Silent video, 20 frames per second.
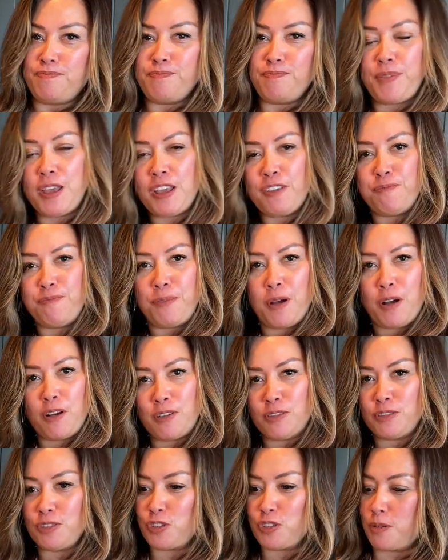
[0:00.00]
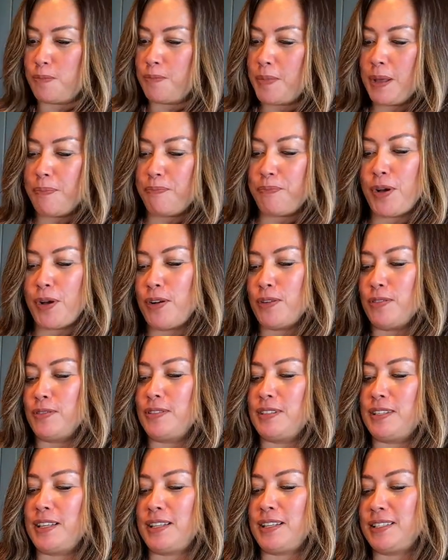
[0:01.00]
beef bones or meat
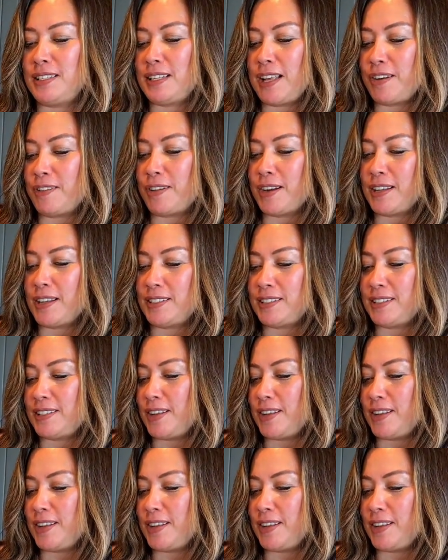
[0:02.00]
bones, etc.